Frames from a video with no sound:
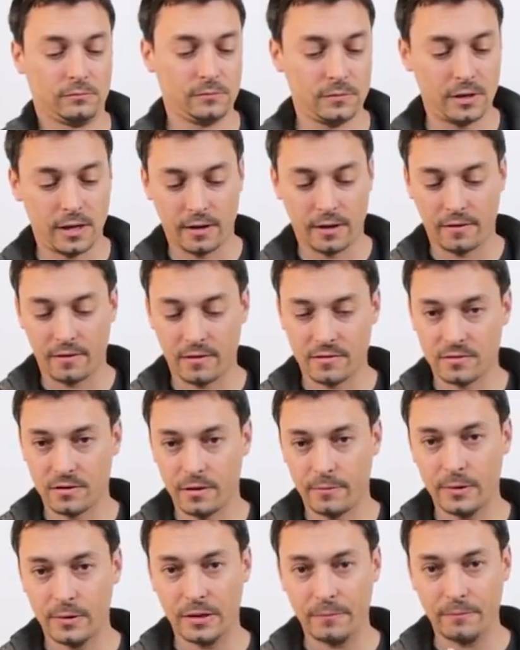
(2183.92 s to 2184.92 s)
Like this.
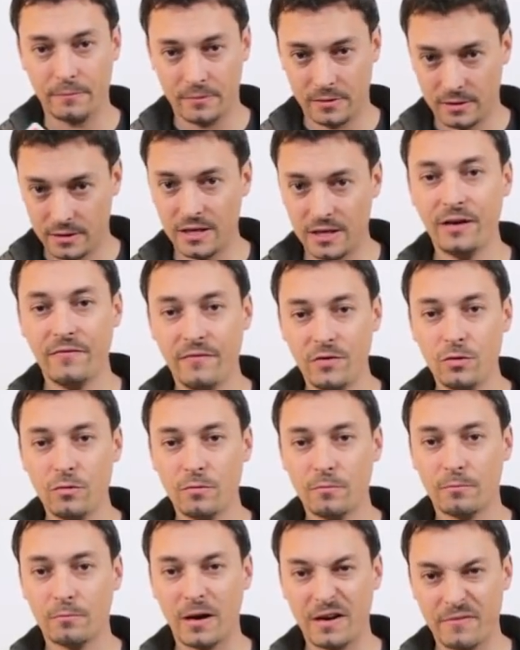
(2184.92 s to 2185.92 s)
I'm going to give you
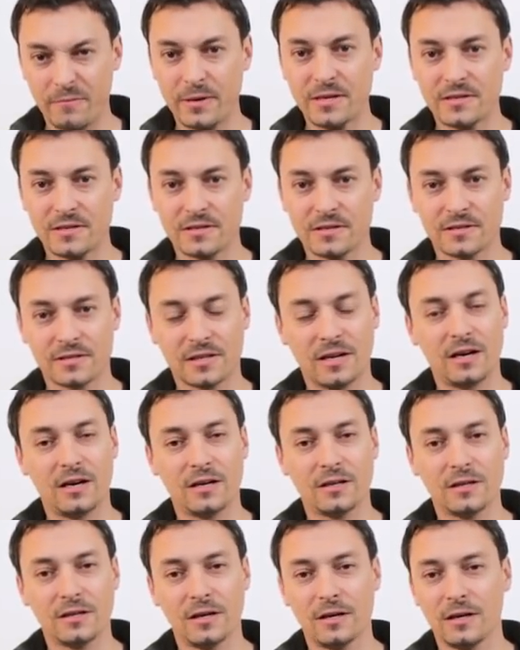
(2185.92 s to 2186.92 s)
my business
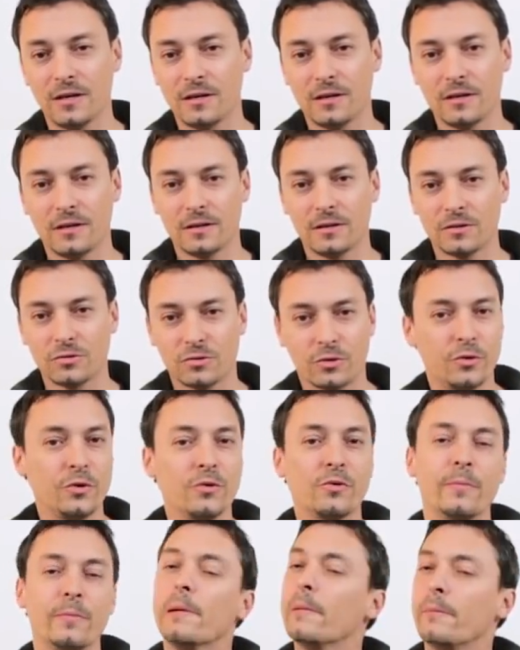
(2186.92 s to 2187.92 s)
card so you
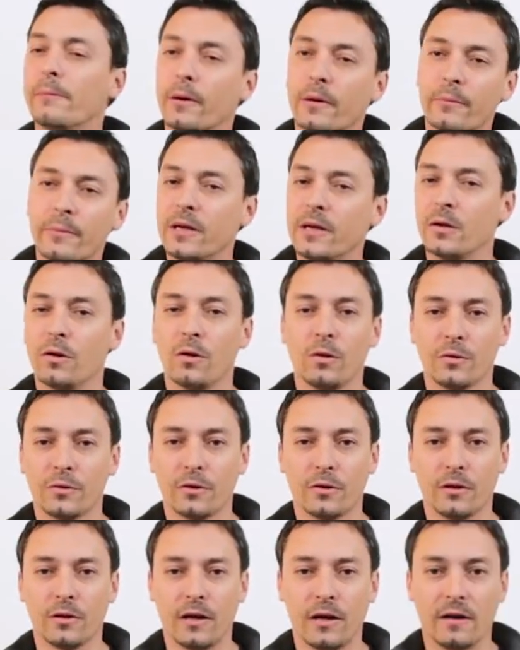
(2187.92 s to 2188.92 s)
remember me all
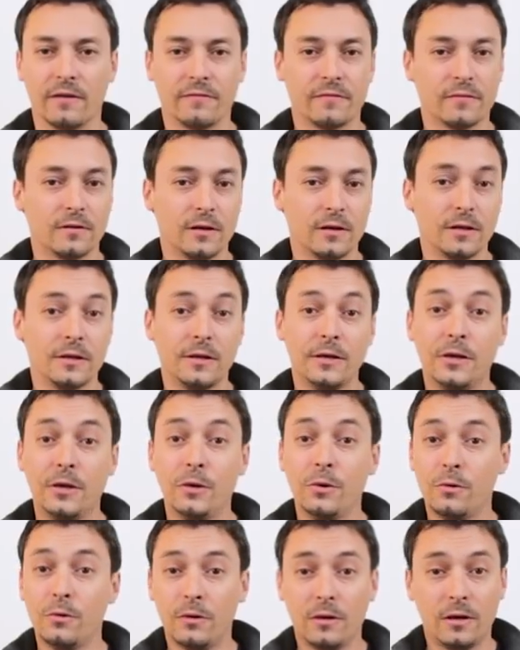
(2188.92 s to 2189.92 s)
your life. And
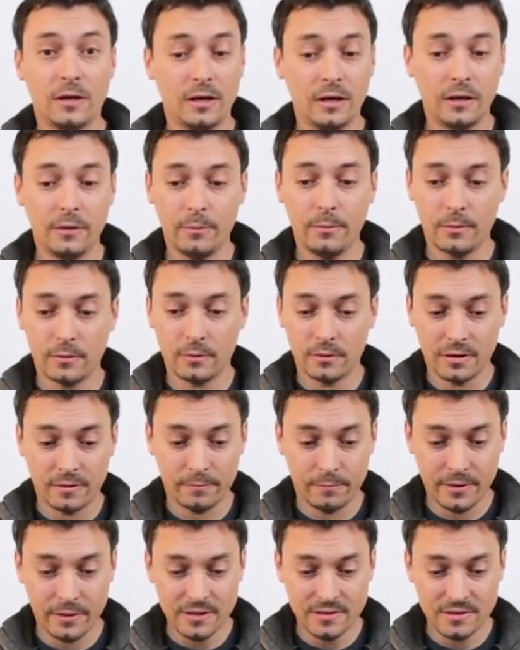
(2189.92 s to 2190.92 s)
you give the
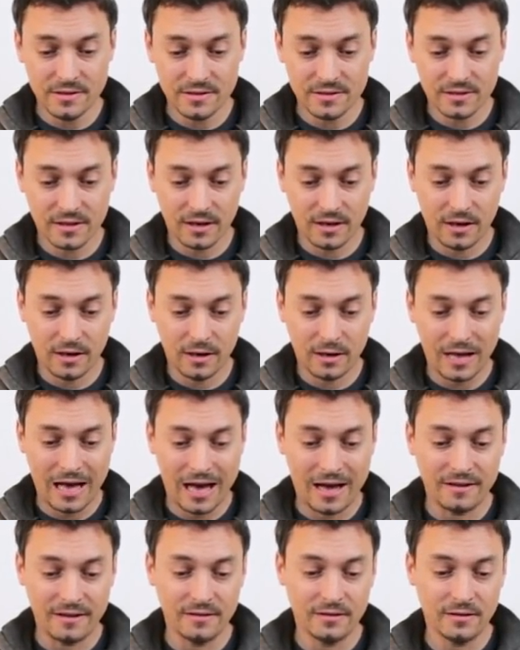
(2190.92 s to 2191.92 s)
business card
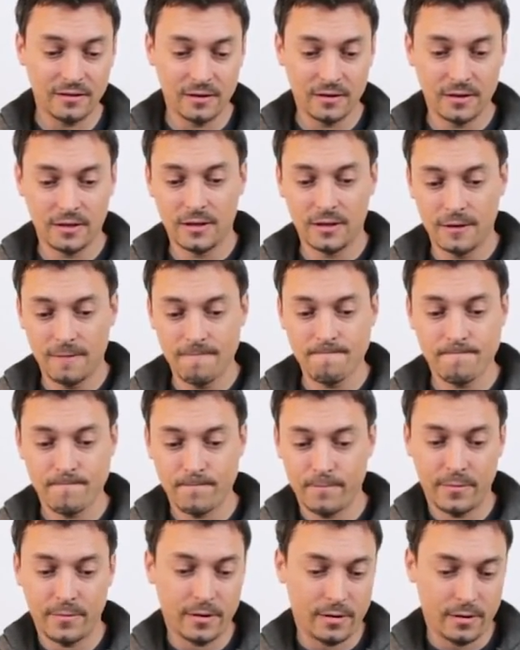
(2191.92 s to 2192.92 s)
and
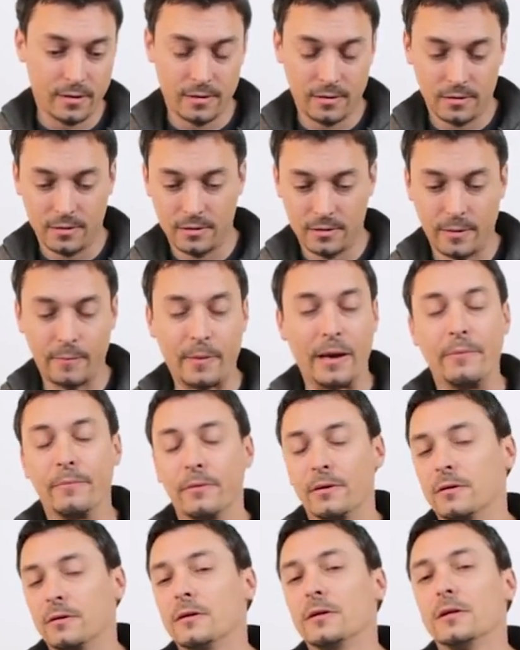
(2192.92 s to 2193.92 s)
the
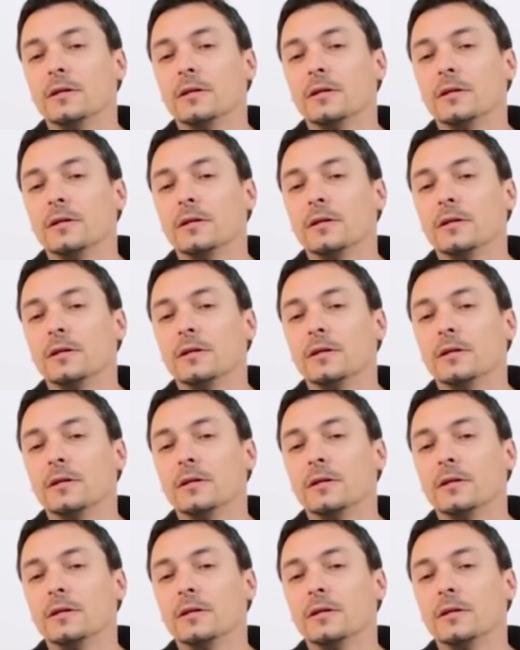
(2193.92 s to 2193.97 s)
paper.